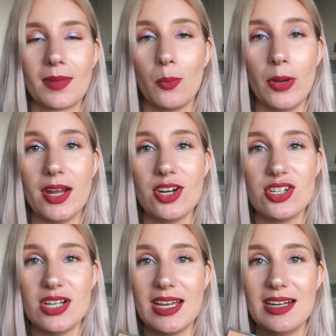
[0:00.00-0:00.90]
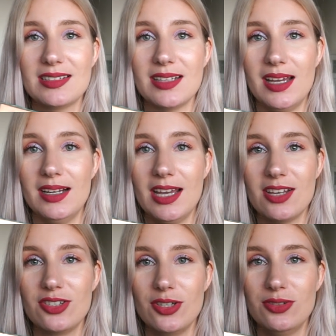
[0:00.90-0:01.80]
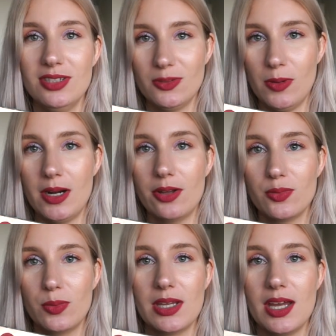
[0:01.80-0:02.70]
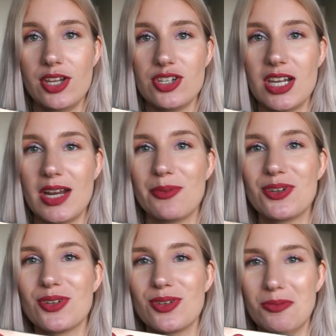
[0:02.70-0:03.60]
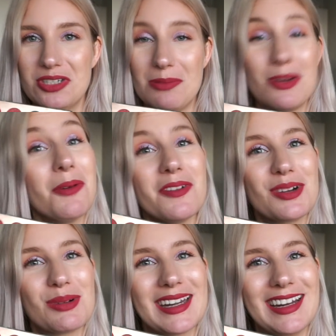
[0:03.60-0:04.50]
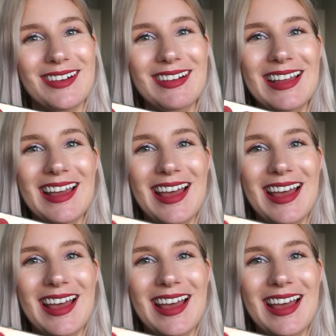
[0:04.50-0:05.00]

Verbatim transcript: with other shades, and I actually used this quite a lot with the other shade I will show you, which I'm covering right now.